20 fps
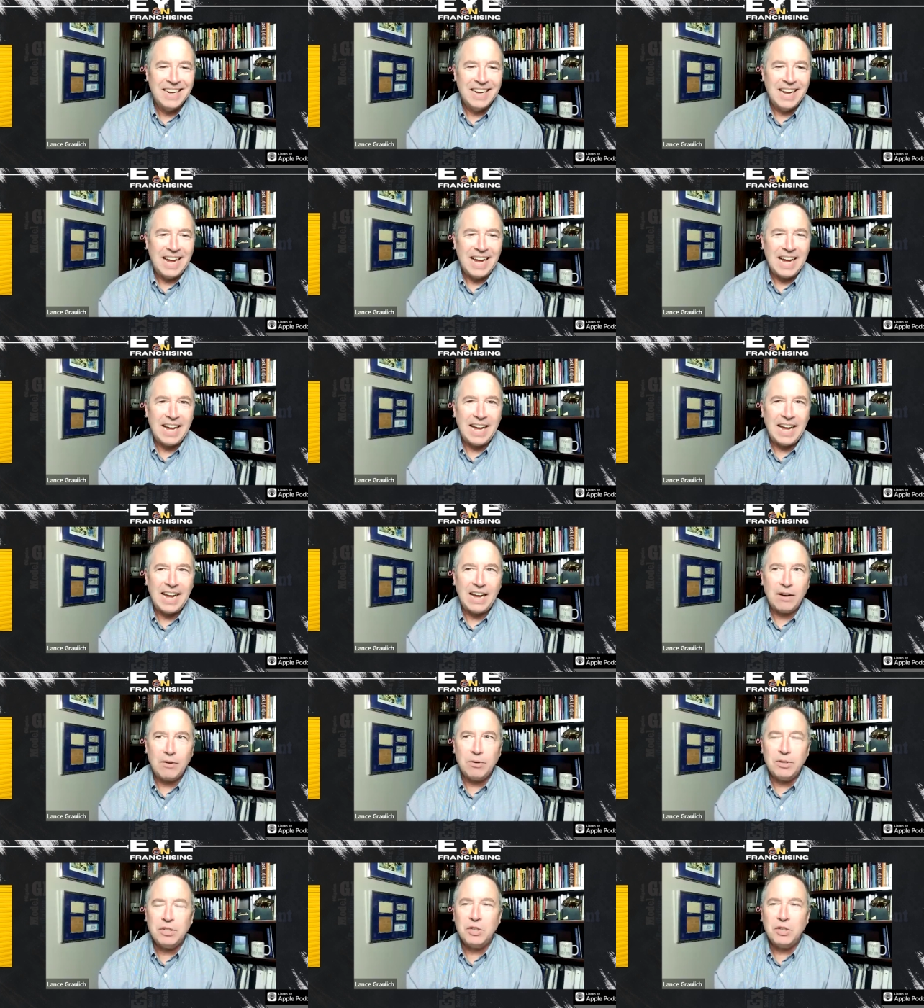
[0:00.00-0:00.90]
How,
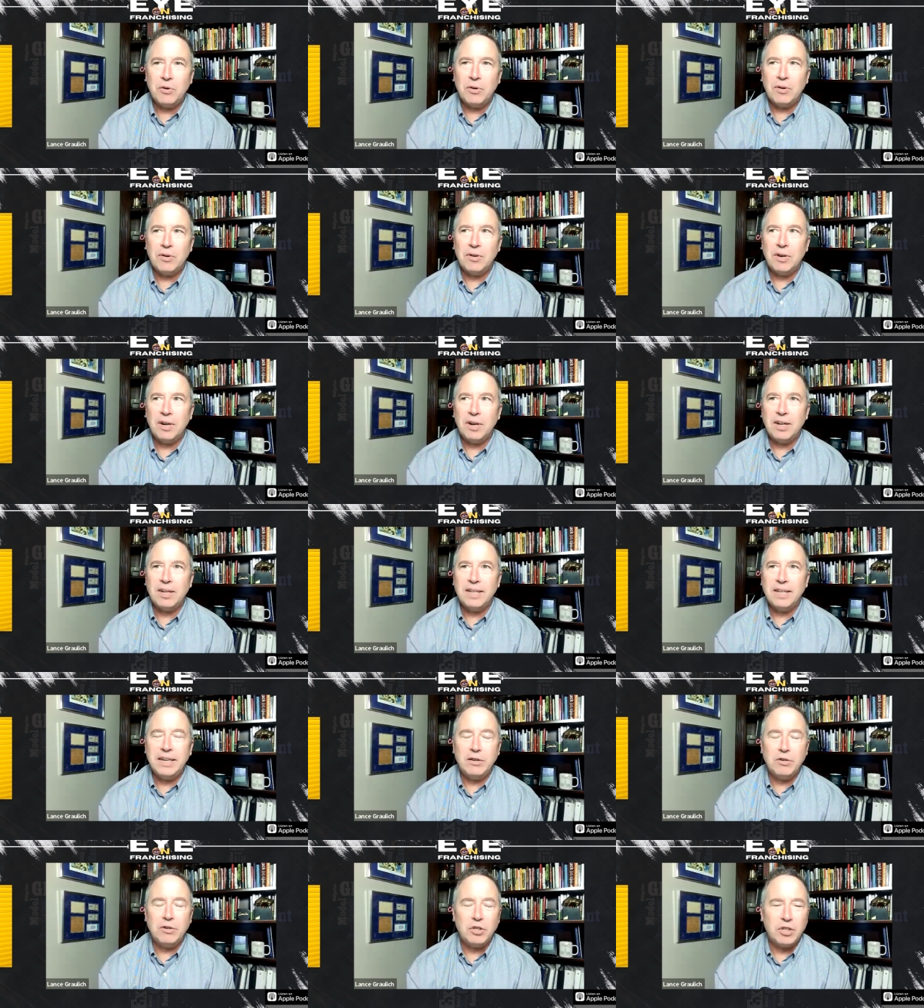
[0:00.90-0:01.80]
how is your uh,
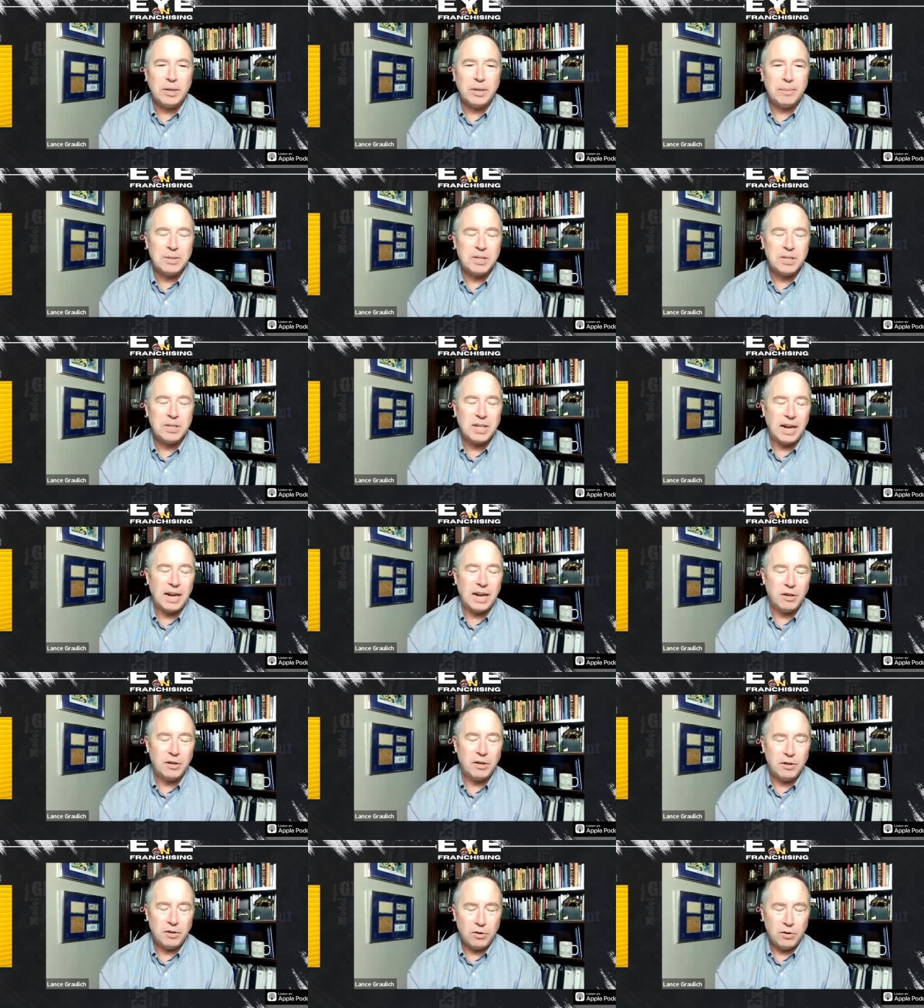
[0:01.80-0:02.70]
leadership style?
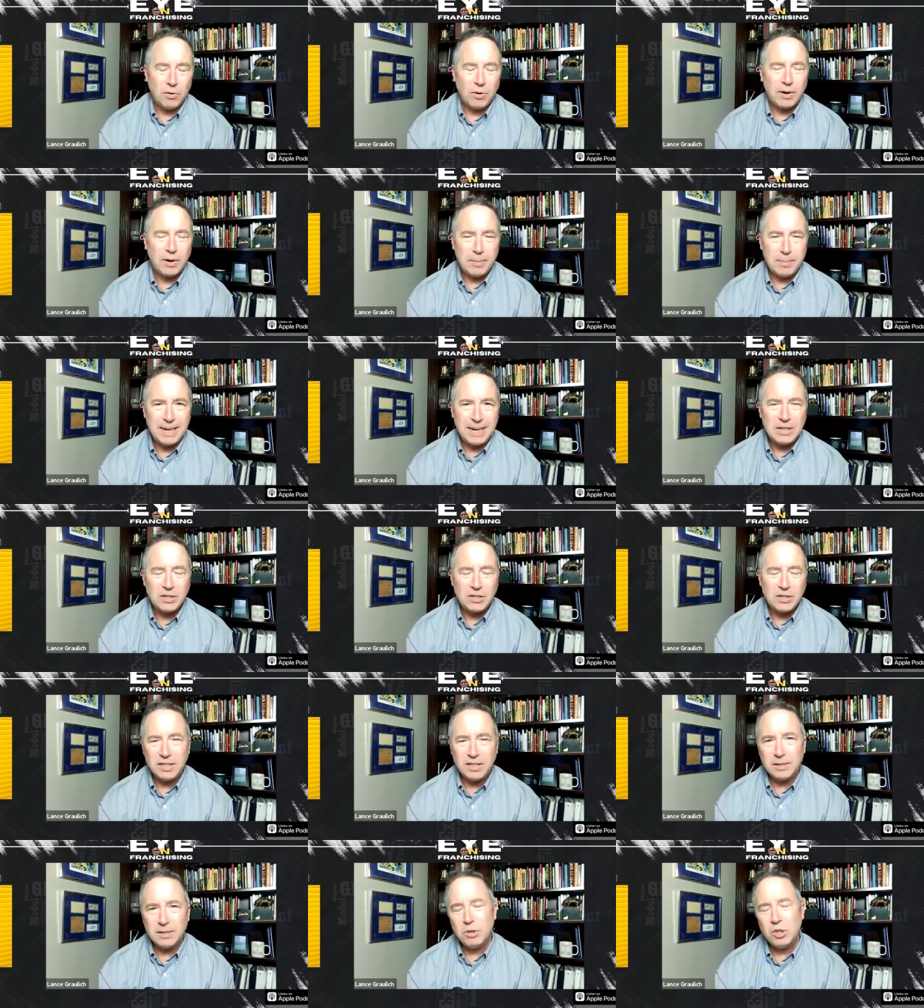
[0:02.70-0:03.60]
You, you already
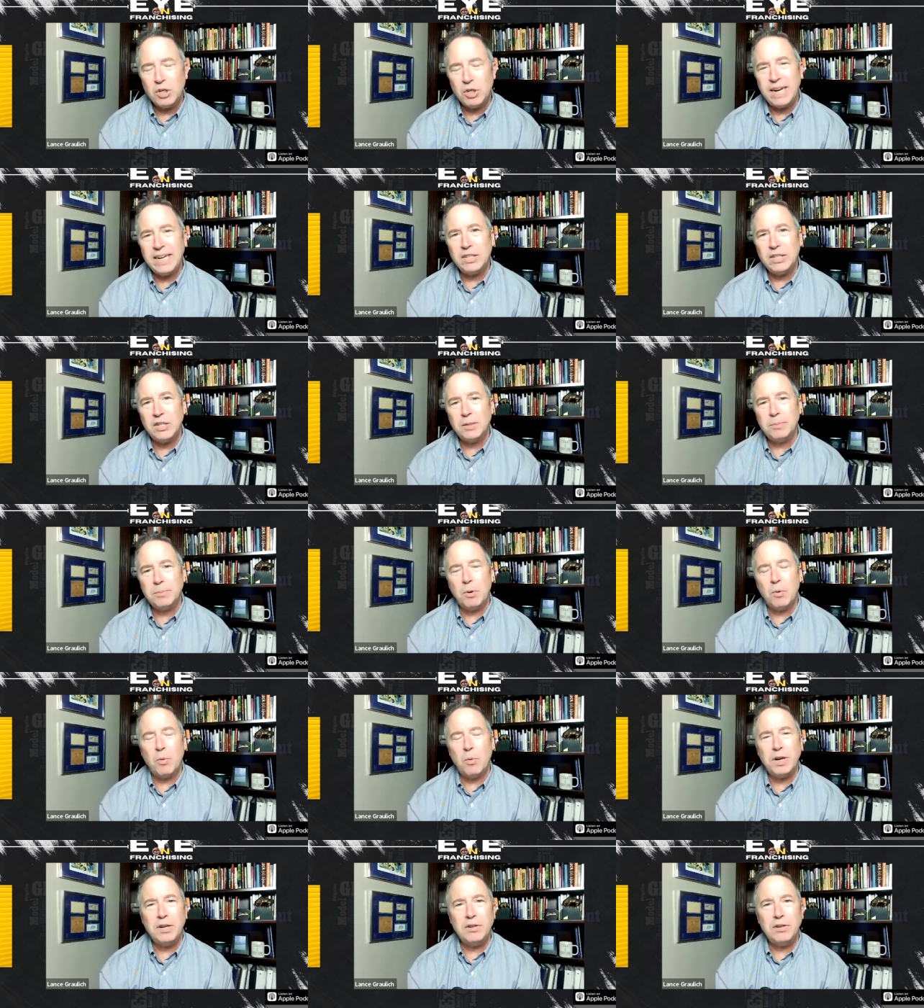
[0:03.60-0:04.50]
mentioned some changes, but
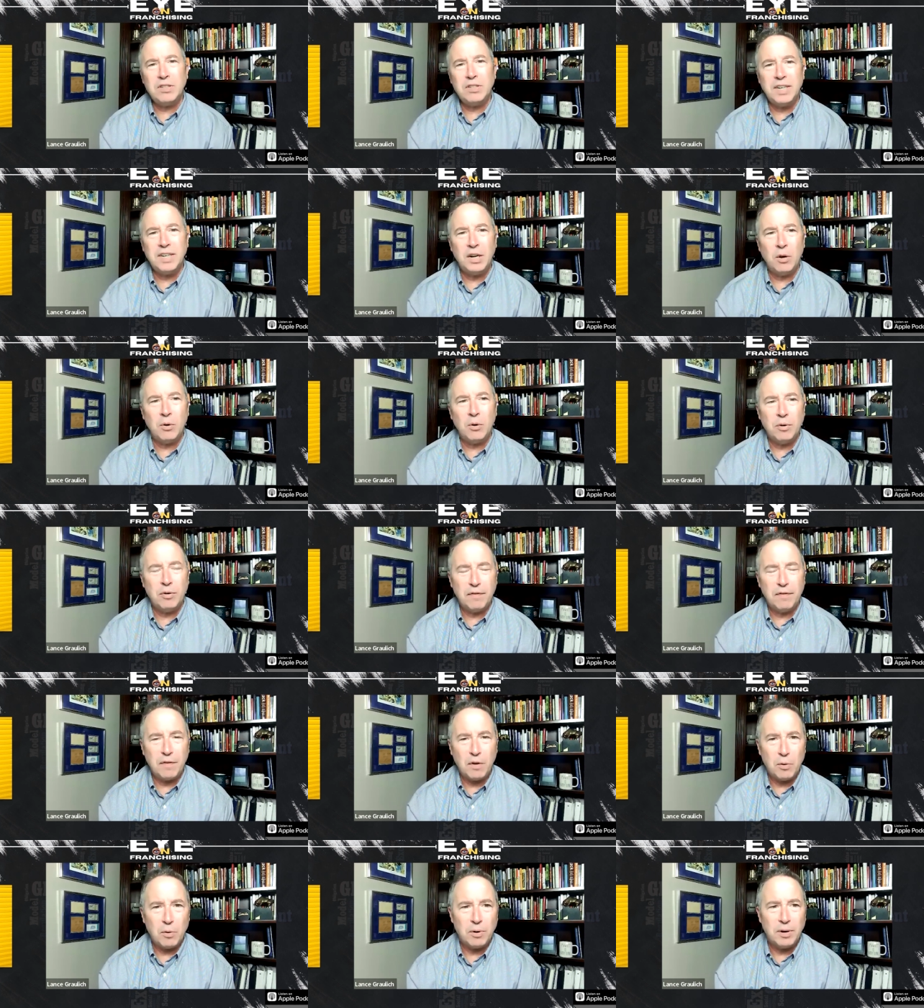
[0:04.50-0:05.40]
what do you see going
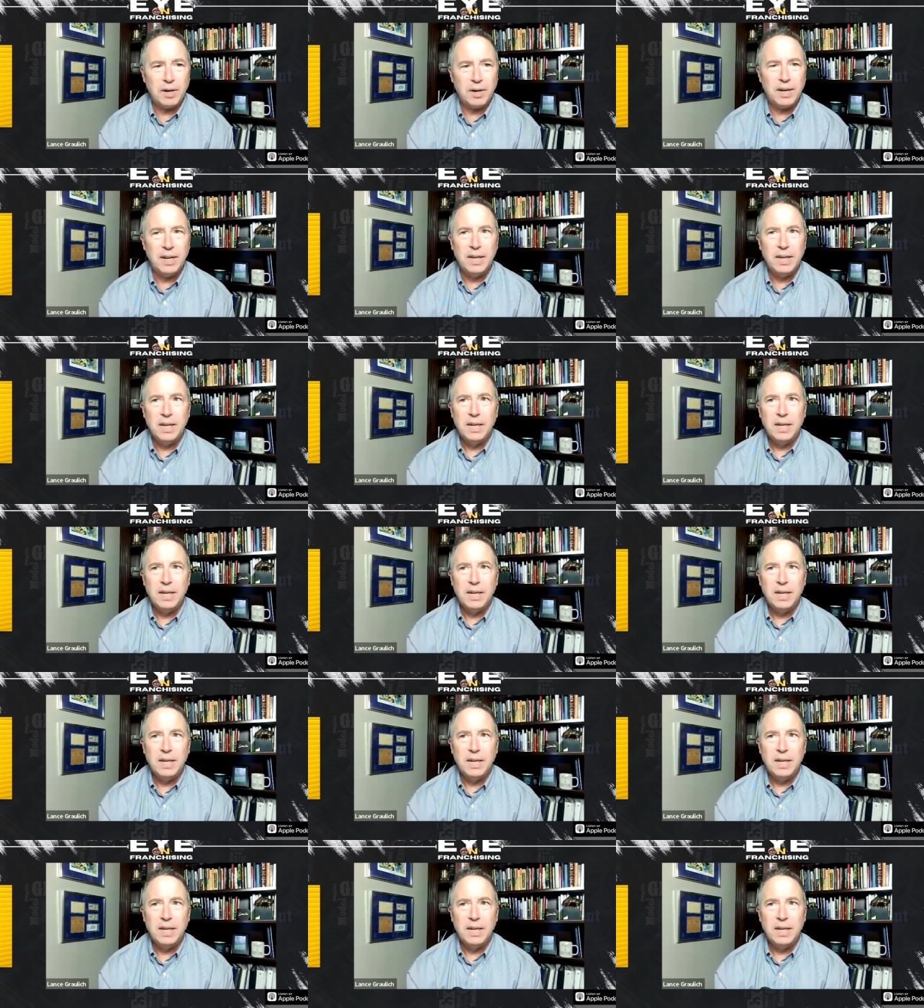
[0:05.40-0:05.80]
forward?